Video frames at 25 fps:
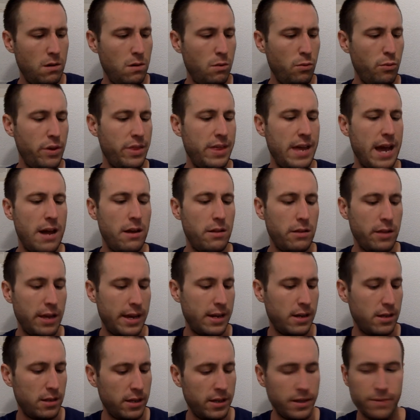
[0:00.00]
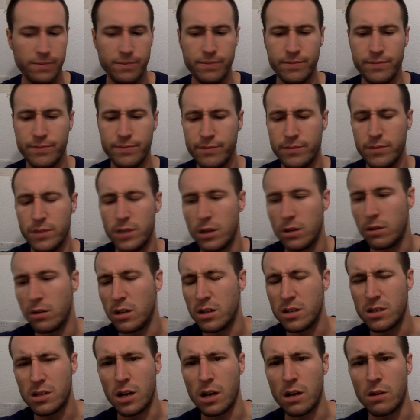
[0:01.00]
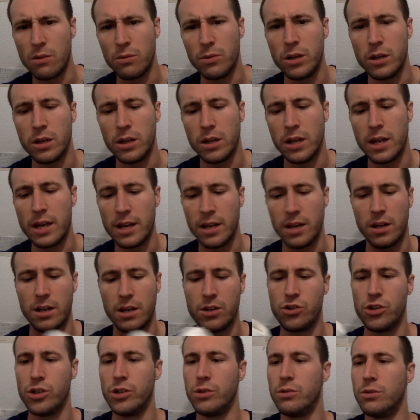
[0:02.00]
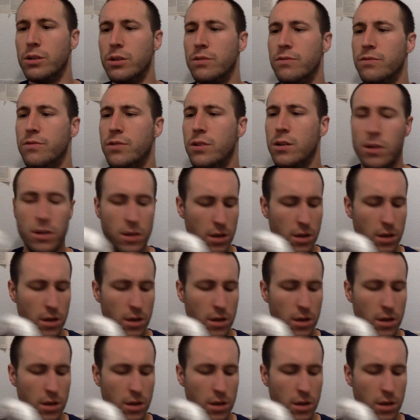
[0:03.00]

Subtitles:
without lanolin. So it's not really like an issue of